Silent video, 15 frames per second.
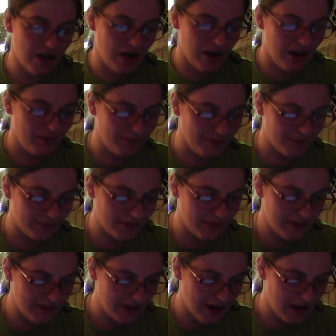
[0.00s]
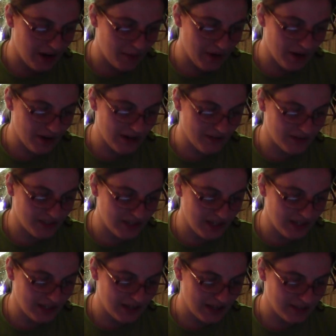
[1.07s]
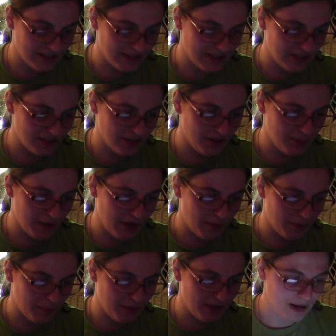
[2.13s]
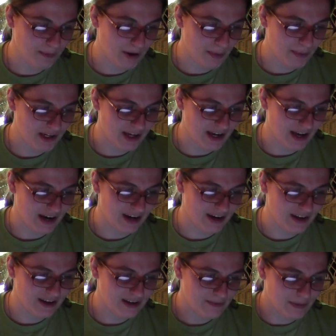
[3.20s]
We already have seen Dancing Tetsuya, but I will put him up again.